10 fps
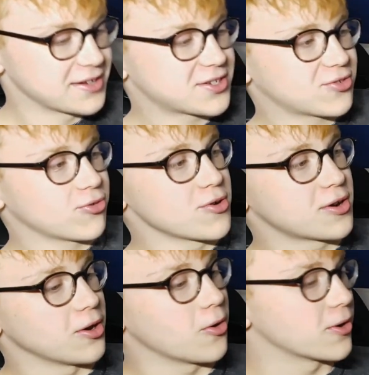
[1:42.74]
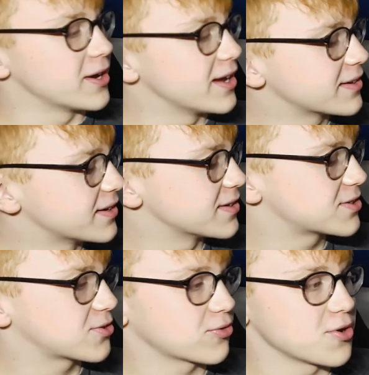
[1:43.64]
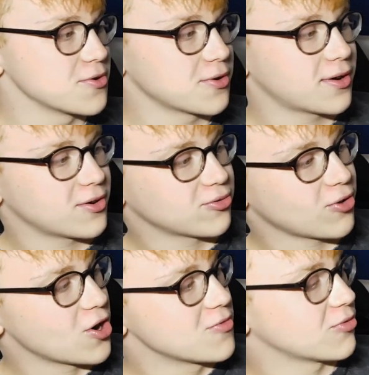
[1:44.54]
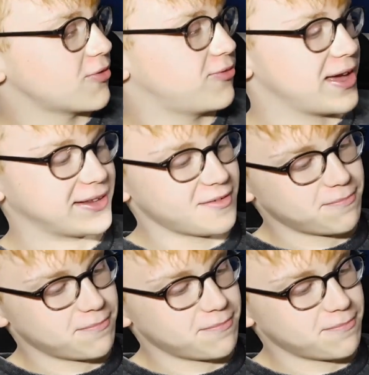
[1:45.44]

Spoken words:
true glory. It's in its true chrome reflective